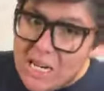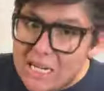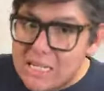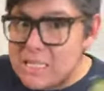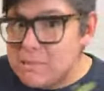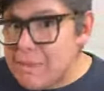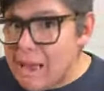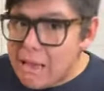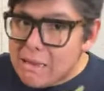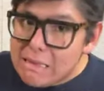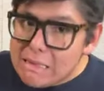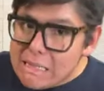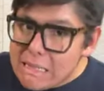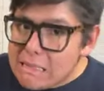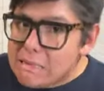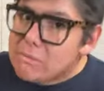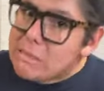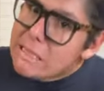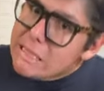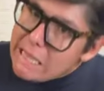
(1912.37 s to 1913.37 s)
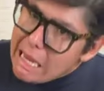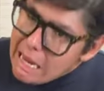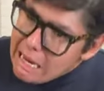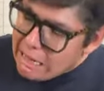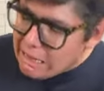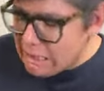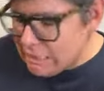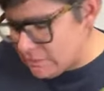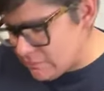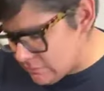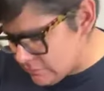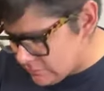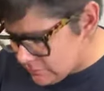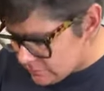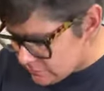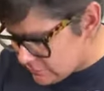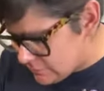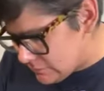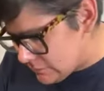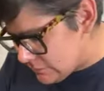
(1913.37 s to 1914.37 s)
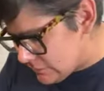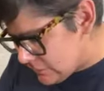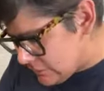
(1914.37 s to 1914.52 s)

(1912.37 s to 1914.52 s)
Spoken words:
checks and balances. I'm just saying.